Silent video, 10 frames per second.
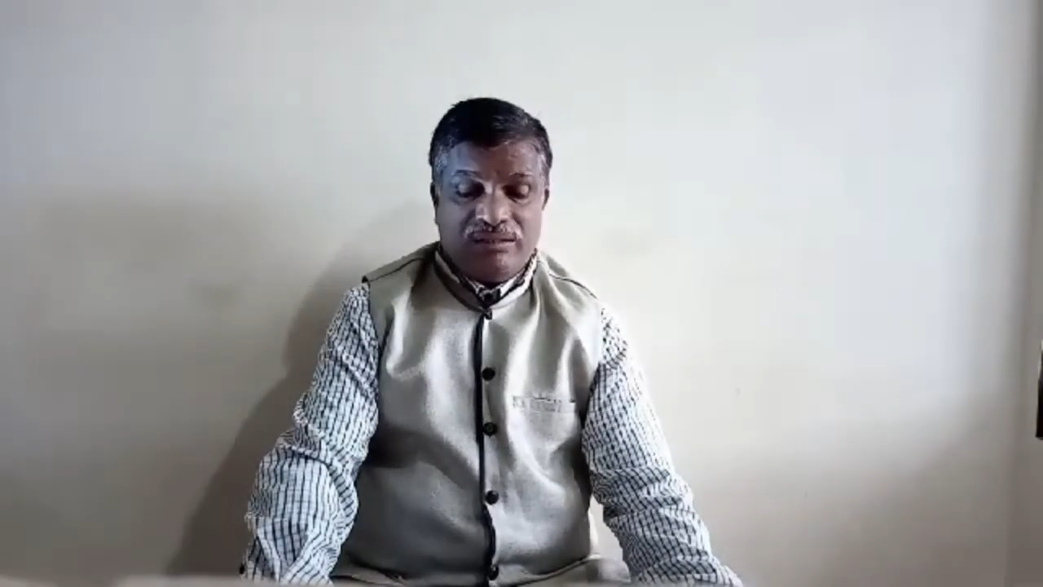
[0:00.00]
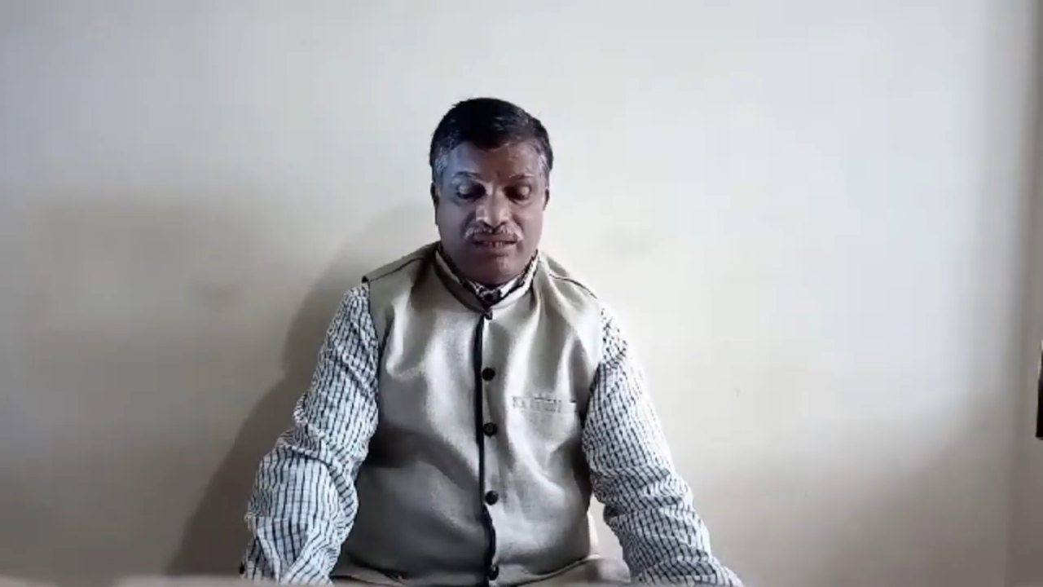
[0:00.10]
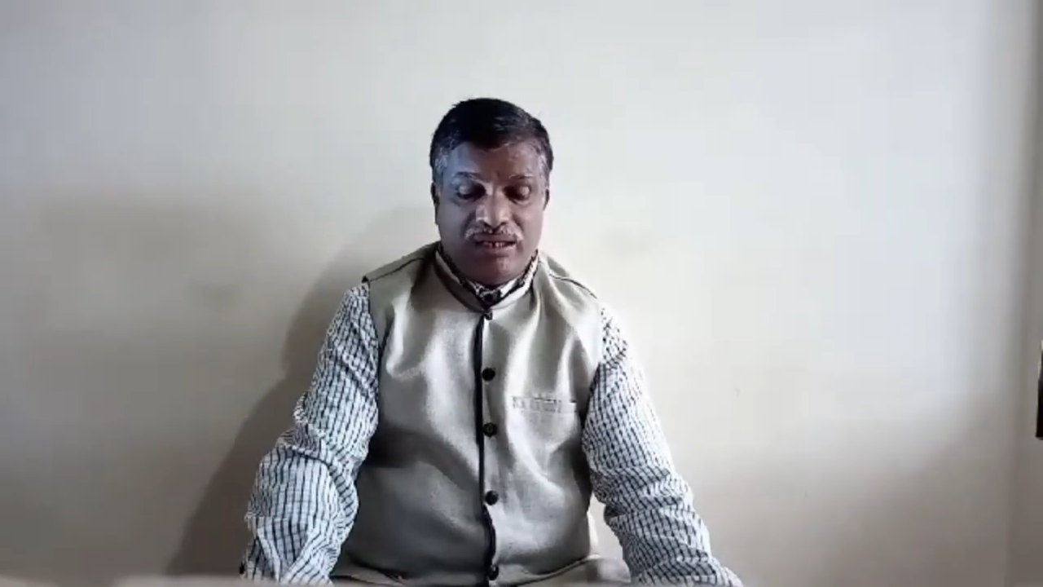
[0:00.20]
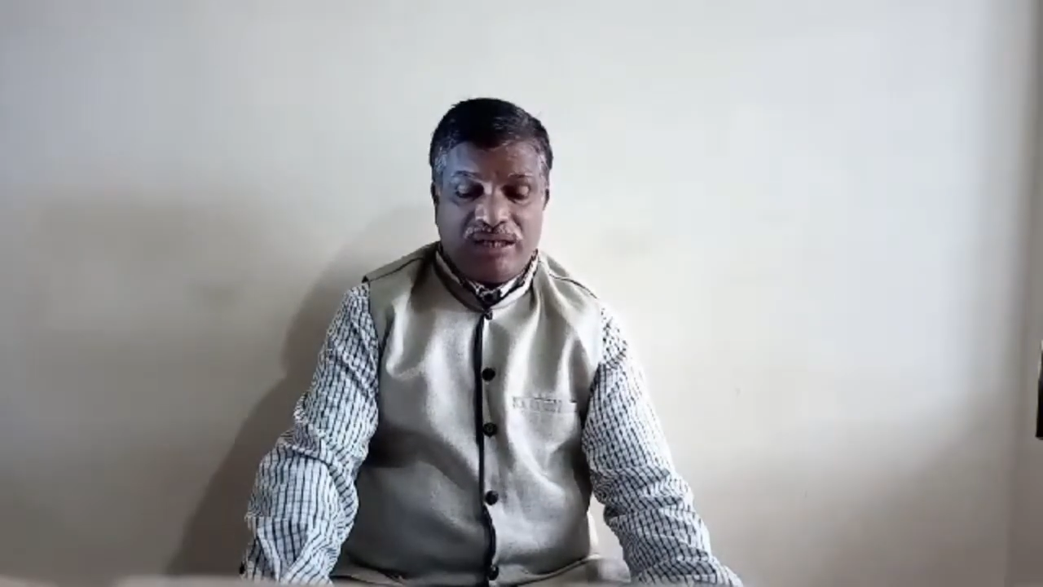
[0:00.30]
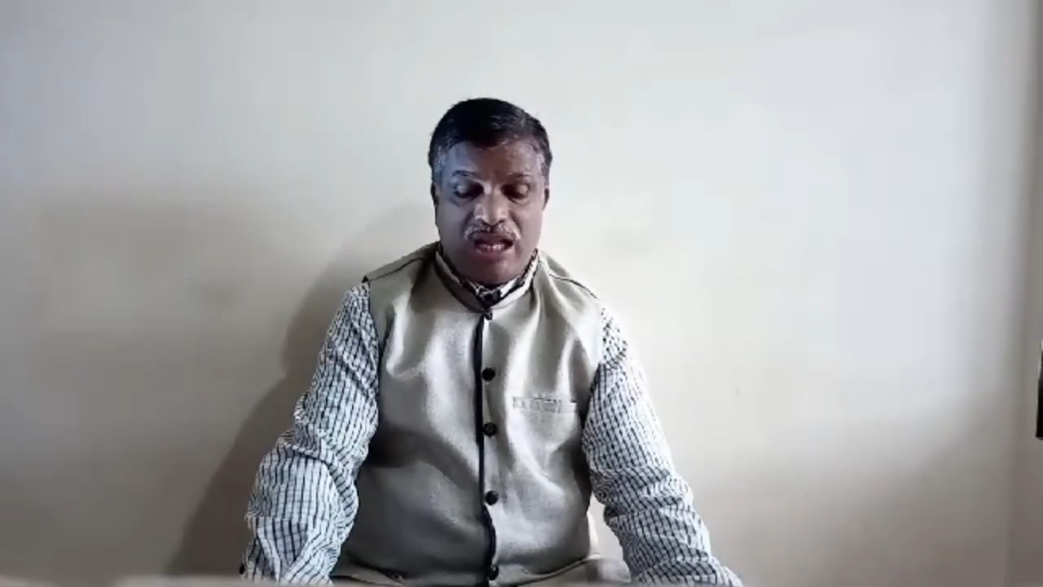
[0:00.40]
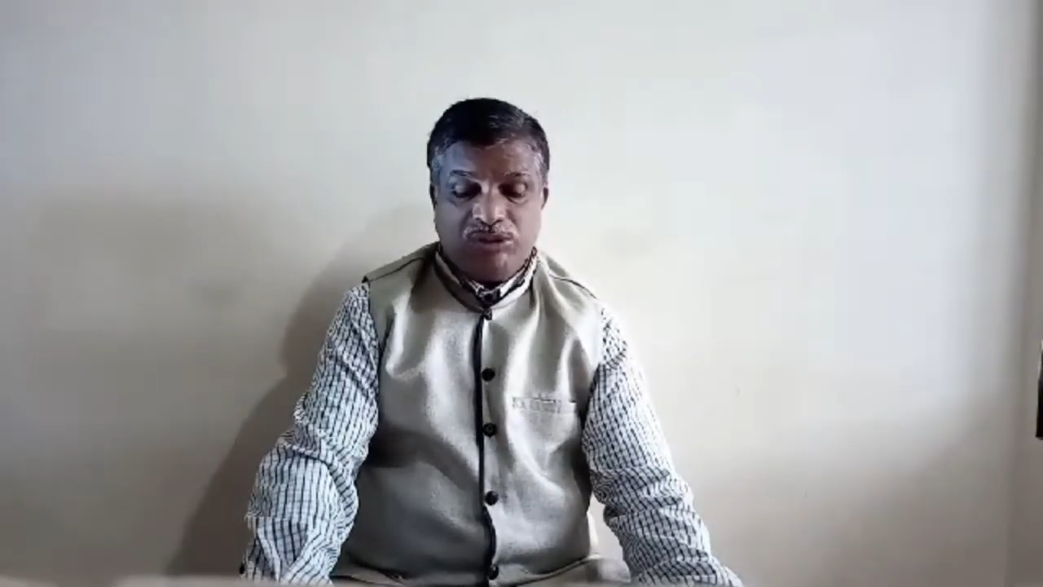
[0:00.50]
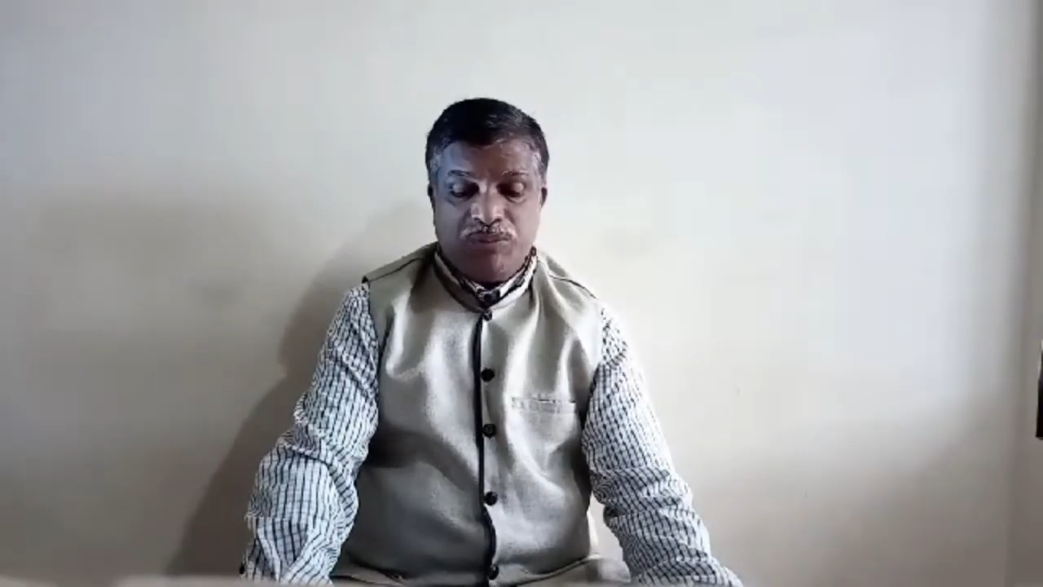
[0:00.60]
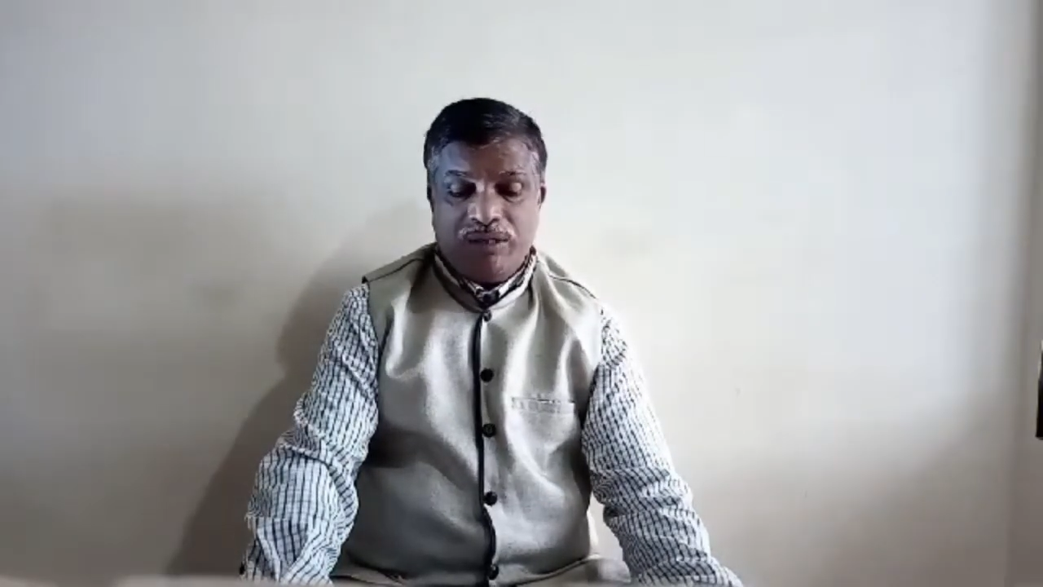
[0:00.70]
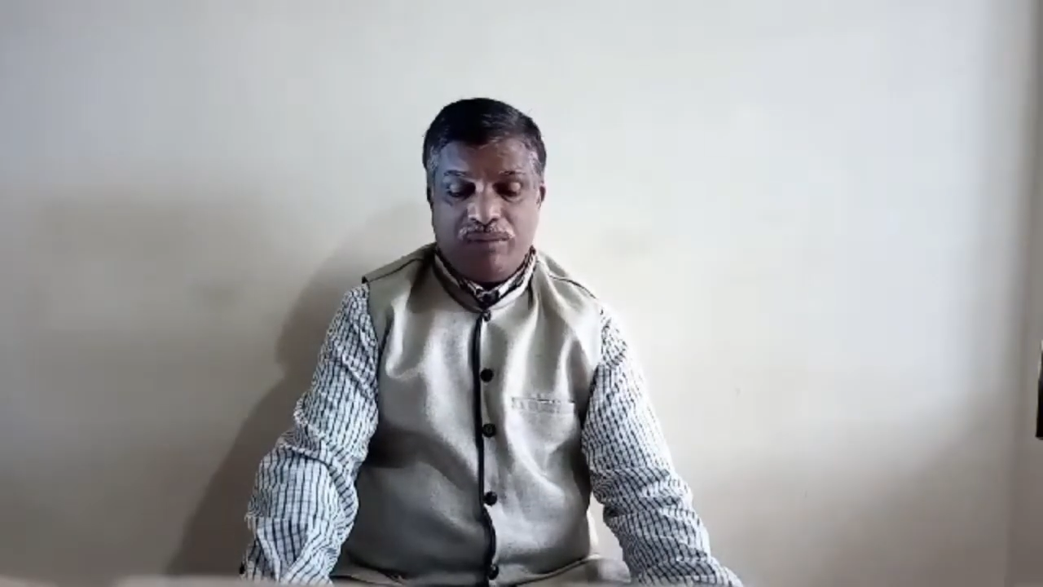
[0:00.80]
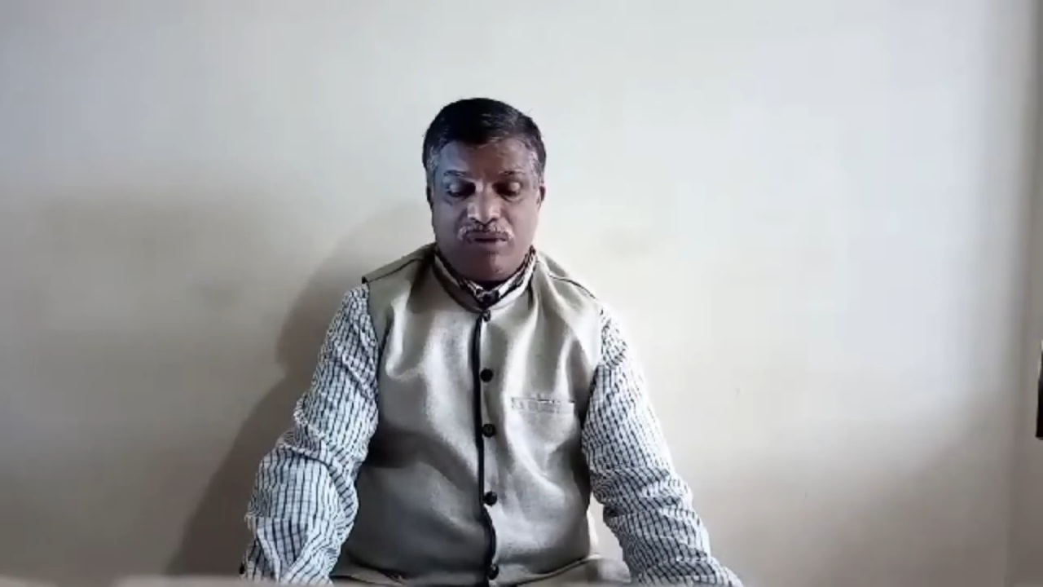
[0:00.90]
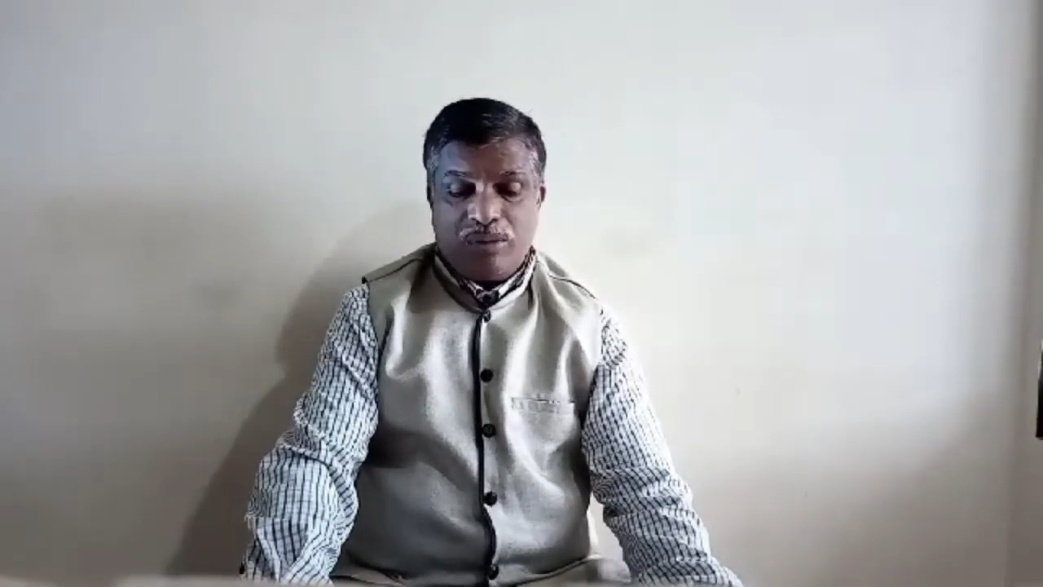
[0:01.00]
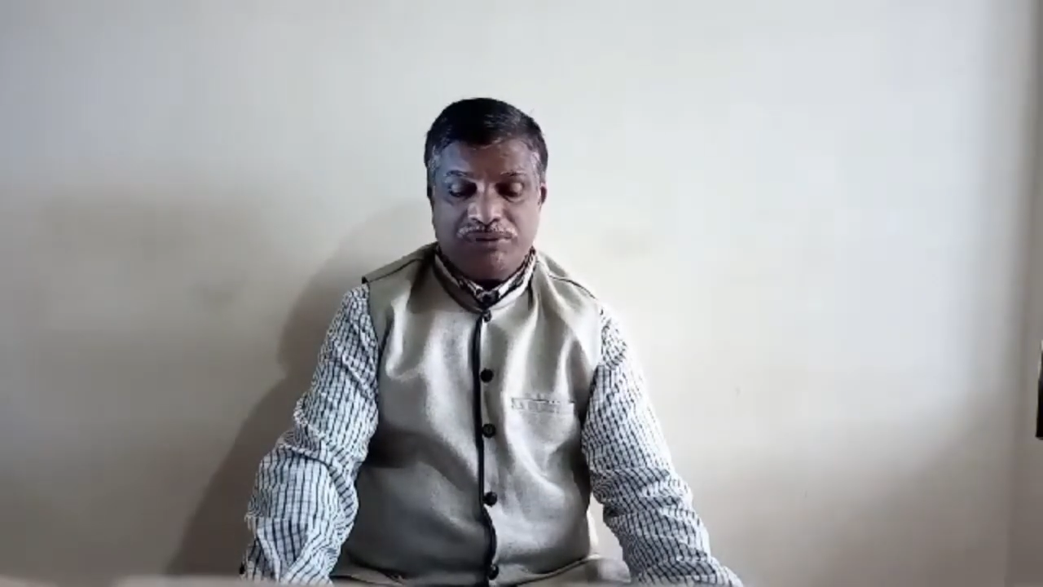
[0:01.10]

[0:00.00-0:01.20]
then transport number of